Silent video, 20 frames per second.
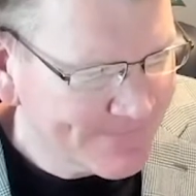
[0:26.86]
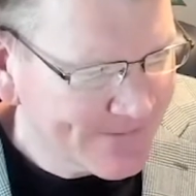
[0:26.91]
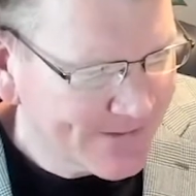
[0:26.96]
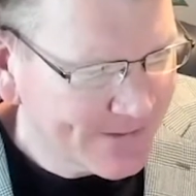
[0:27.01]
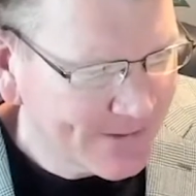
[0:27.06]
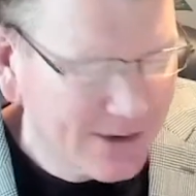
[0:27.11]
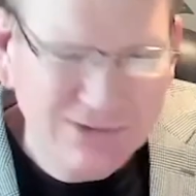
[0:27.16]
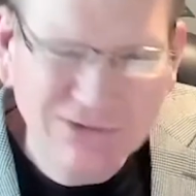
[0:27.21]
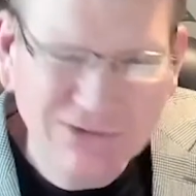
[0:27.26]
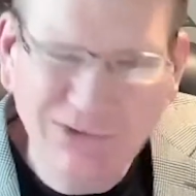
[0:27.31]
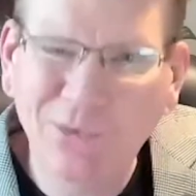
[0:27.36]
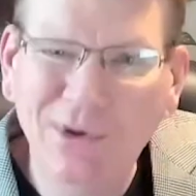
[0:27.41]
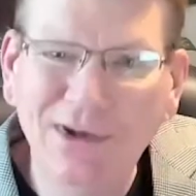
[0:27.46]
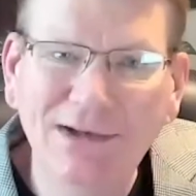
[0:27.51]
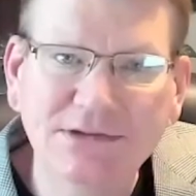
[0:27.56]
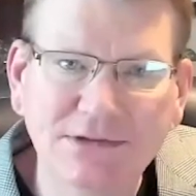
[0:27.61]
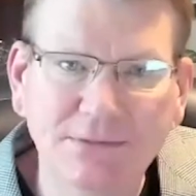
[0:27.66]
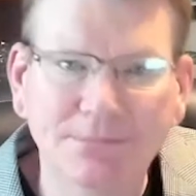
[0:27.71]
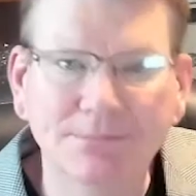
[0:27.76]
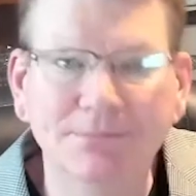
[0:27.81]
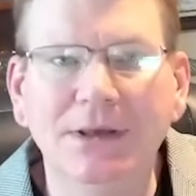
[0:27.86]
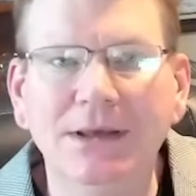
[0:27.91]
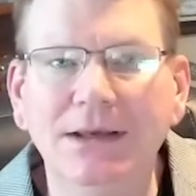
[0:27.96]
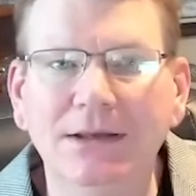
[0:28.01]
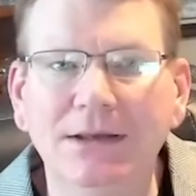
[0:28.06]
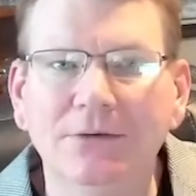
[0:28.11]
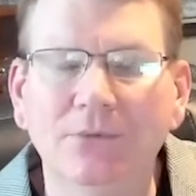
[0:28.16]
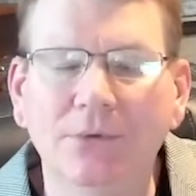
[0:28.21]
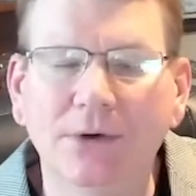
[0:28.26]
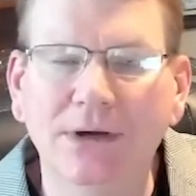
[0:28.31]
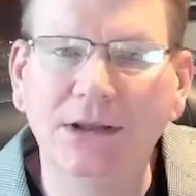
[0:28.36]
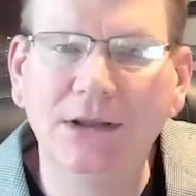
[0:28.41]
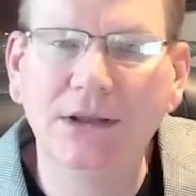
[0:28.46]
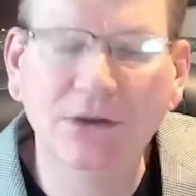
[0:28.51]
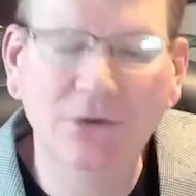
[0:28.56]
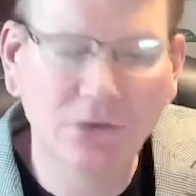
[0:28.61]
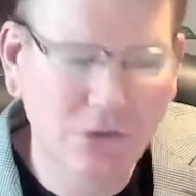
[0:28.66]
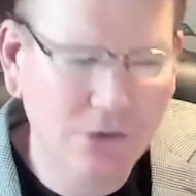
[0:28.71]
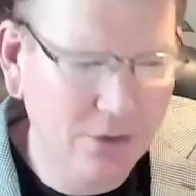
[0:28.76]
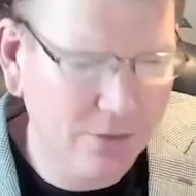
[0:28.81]
All right, so what does it mean when a
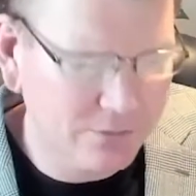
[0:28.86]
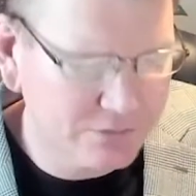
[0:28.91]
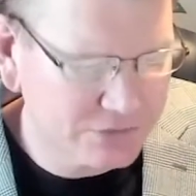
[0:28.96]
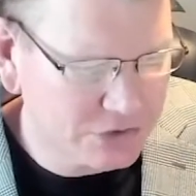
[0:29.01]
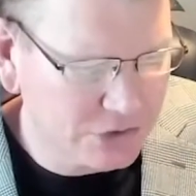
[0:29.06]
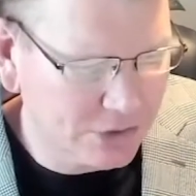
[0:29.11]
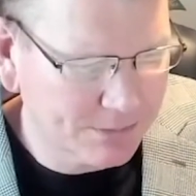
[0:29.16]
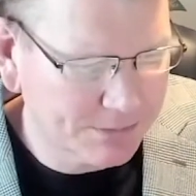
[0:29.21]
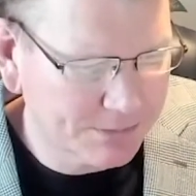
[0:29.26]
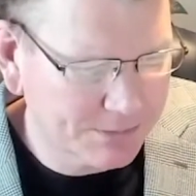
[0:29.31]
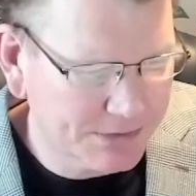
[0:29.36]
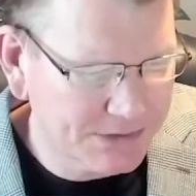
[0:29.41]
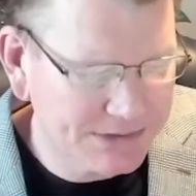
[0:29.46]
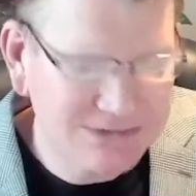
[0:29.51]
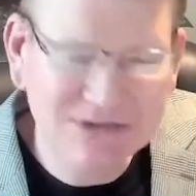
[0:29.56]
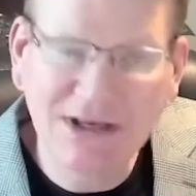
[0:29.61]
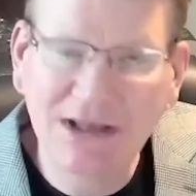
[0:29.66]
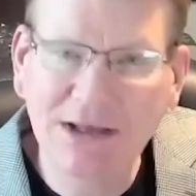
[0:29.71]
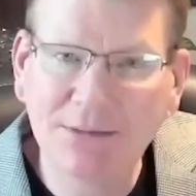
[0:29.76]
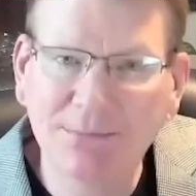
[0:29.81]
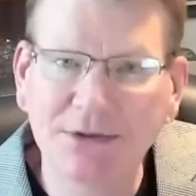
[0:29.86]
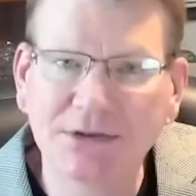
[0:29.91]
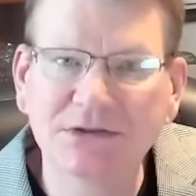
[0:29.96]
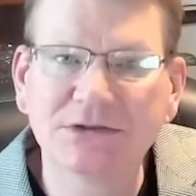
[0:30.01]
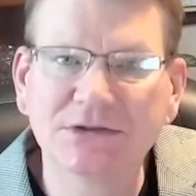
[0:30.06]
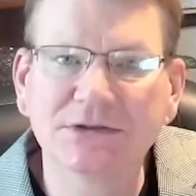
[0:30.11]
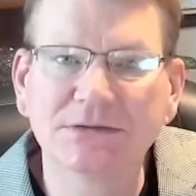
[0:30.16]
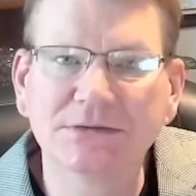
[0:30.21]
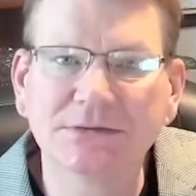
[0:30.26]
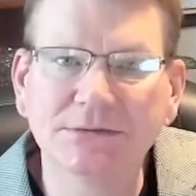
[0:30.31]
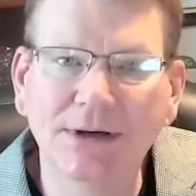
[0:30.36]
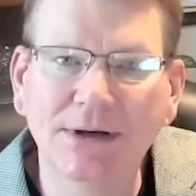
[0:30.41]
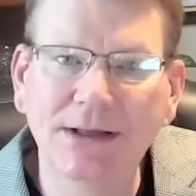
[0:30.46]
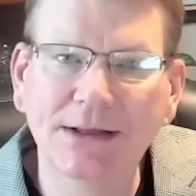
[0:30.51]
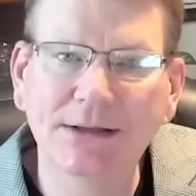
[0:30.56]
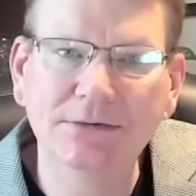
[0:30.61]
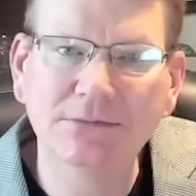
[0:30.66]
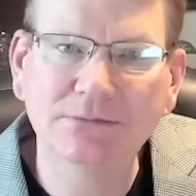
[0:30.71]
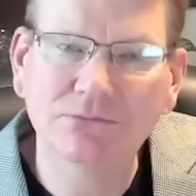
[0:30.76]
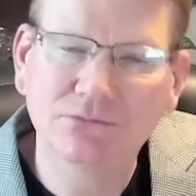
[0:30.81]
yield curve steepens?
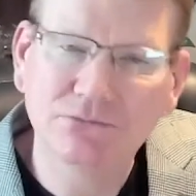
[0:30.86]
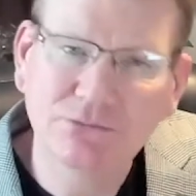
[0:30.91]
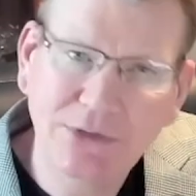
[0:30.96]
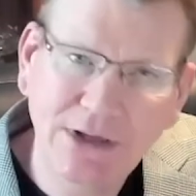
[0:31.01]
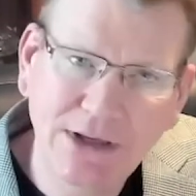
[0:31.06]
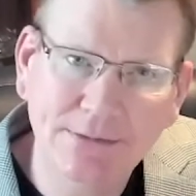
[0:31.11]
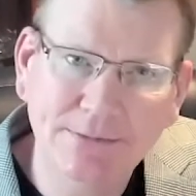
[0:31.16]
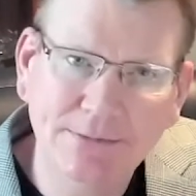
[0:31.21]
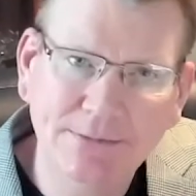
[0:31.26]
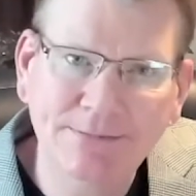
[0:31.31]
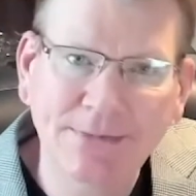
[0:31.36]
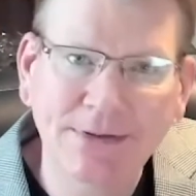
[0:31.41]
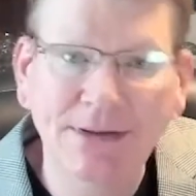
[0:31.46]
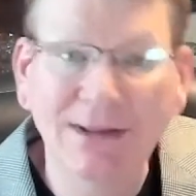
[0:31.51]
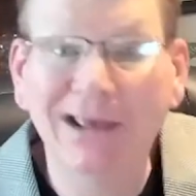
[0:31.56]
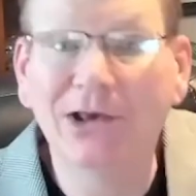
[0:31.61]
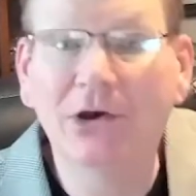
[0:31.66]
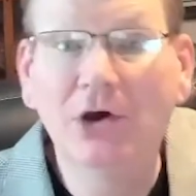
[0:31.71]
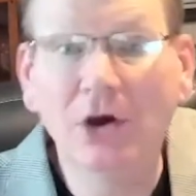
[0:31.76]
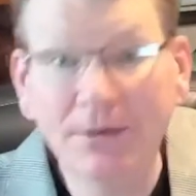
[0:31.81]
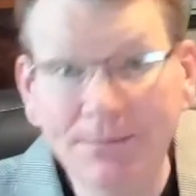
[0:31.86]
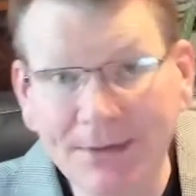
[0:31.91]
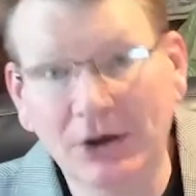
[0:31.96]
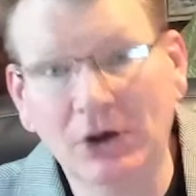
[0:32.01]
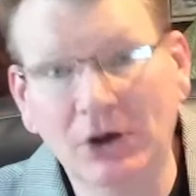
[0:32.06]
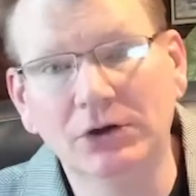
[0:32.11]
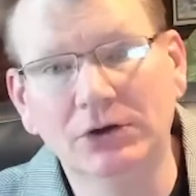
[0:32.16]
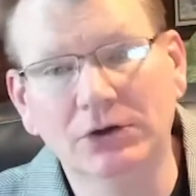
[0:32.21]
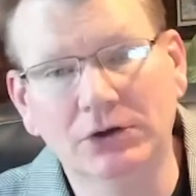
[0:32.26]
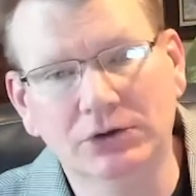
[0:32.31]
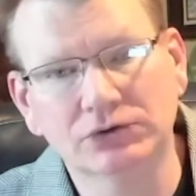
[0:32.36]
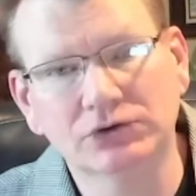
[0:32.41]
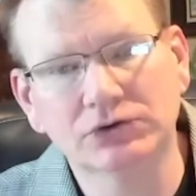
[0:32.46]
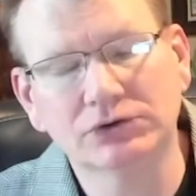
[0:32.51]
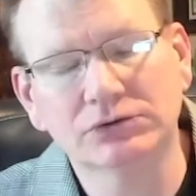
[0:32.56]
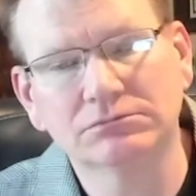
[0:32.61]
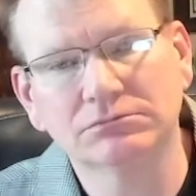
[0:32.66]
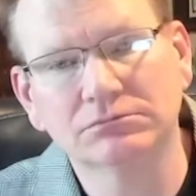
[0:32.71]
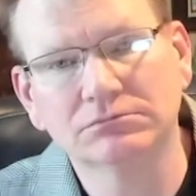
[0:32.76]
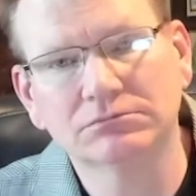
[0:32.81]
Well, you know, it could be good news.
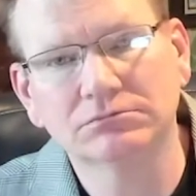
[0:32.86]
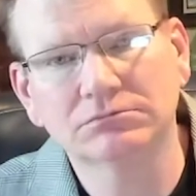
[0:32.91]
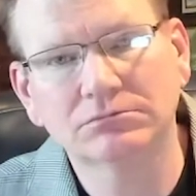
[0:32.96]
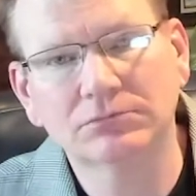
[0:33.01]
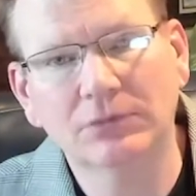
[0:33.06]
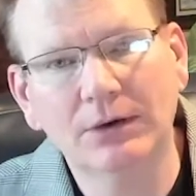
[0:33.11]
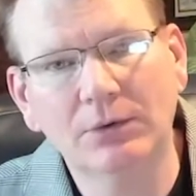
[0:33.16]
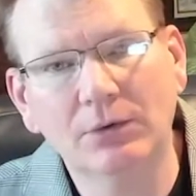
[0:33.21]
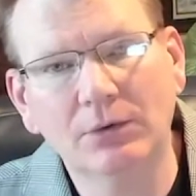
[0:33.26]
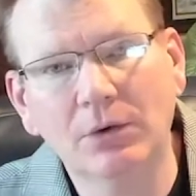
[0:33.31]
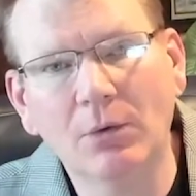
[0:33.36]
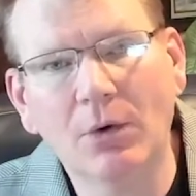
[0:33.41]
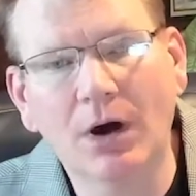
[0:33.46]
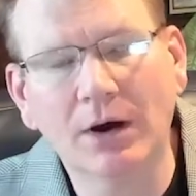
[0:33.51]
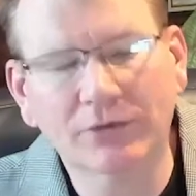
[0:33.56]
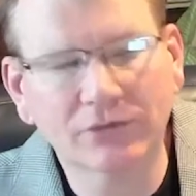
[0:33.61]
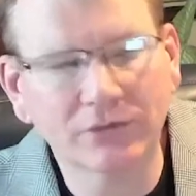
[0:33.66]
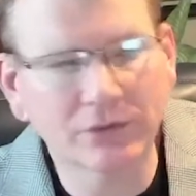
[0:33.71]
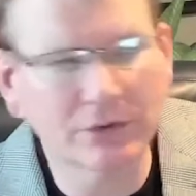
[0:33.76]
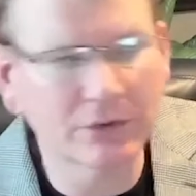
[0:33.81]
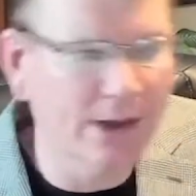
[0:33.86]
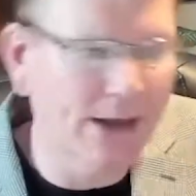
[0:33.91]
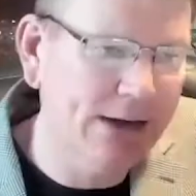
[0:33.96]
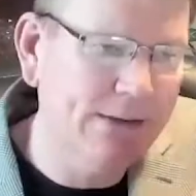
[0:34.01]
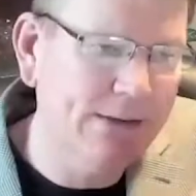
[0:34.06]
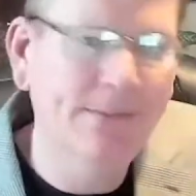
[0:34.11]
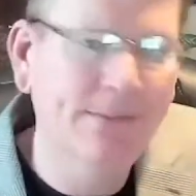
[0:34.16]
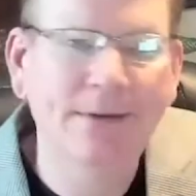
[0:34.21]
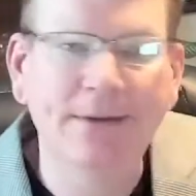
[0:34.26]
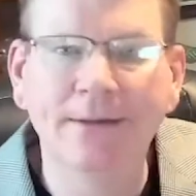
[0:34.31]
All right, we'll walk through that.